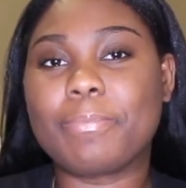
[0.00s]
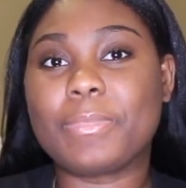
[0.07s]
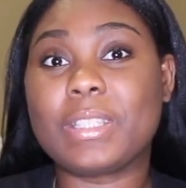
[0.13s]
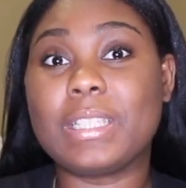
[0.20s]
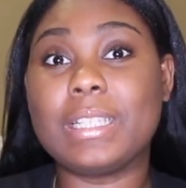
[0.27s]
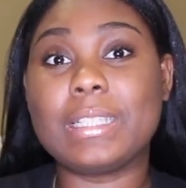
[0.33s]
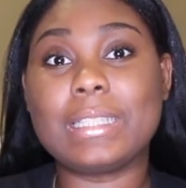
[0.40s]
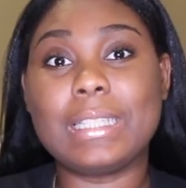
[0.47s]

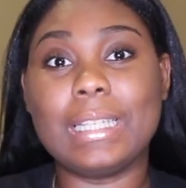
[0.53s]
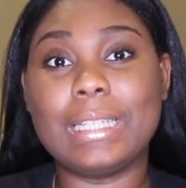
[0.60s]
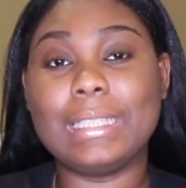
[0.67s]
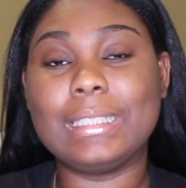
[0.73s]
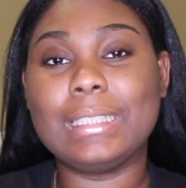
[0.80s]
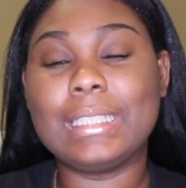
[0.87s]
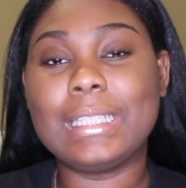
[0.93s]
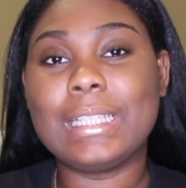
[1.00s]
since
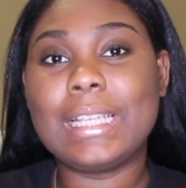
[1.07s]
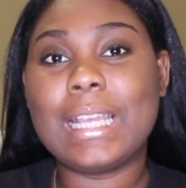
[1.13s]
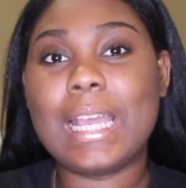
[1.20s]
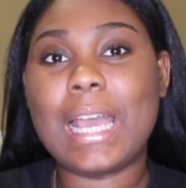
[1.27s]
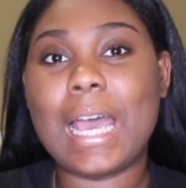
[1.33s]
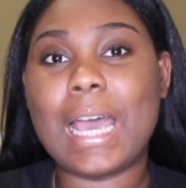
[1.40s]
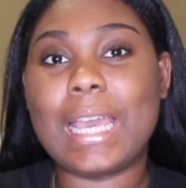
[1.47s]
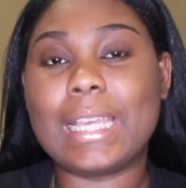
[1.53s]
then
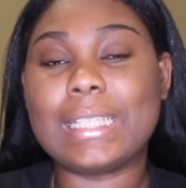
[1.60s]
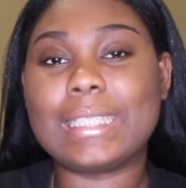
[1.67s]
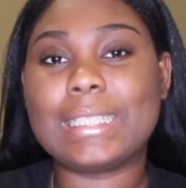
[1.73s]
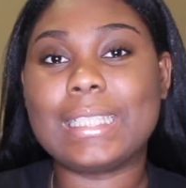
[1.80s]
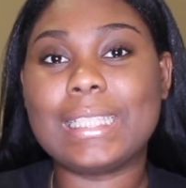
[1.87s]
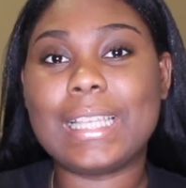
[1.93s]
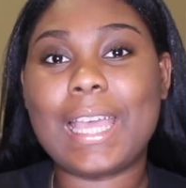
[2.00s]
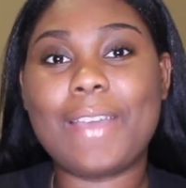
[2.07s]
I
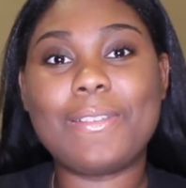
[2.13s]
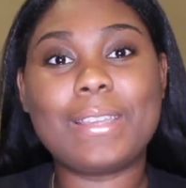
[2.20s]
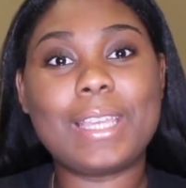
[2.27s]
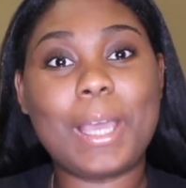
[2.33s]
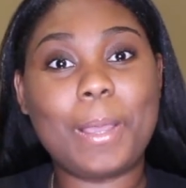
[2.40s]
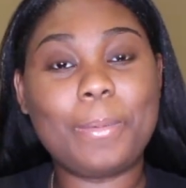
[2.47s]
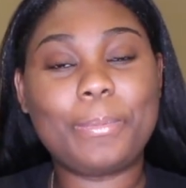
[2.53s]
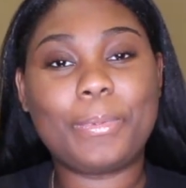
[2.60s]
still haven't
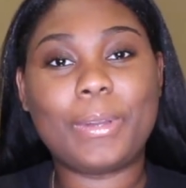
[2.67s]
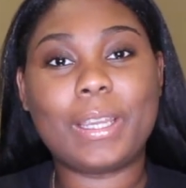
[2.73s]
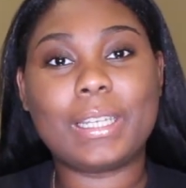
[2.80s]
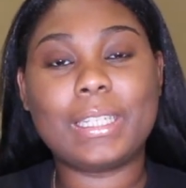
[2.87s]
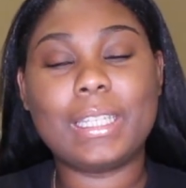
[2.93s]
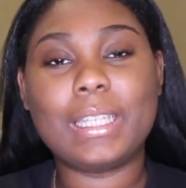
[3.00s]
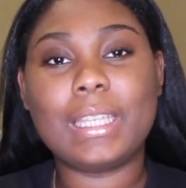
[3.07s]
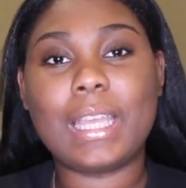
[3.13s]
gotten
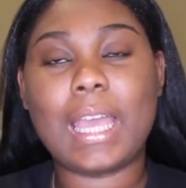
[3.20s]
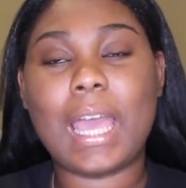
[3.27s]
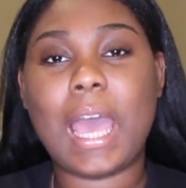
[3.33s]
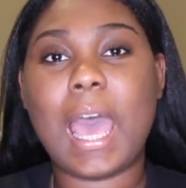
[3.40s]
pregnant.